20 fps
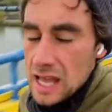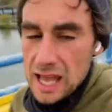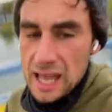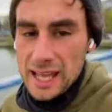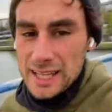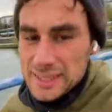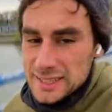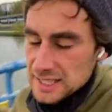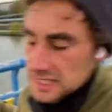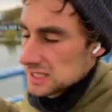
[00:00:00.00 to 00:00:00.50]

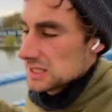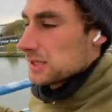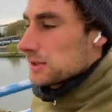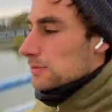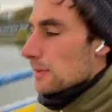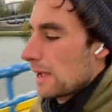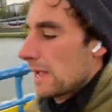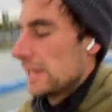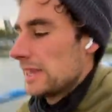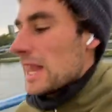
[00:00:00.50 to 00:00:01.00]
and this is
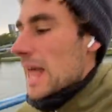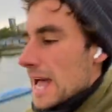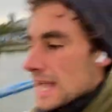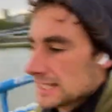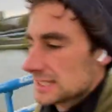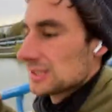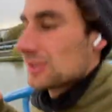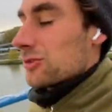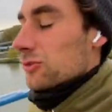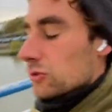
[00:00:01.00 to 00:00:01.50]
my
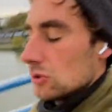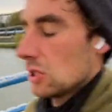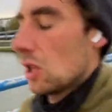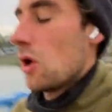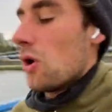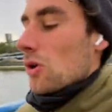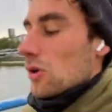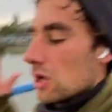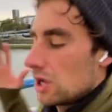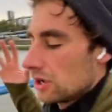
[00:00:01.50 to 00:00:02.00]
last
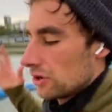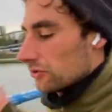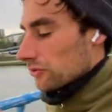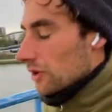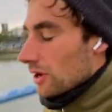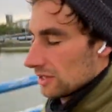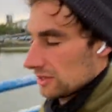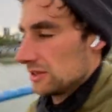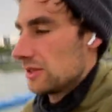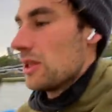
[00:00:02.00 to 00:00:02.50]
long
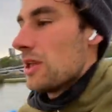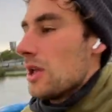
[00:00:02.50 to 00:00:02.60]
run.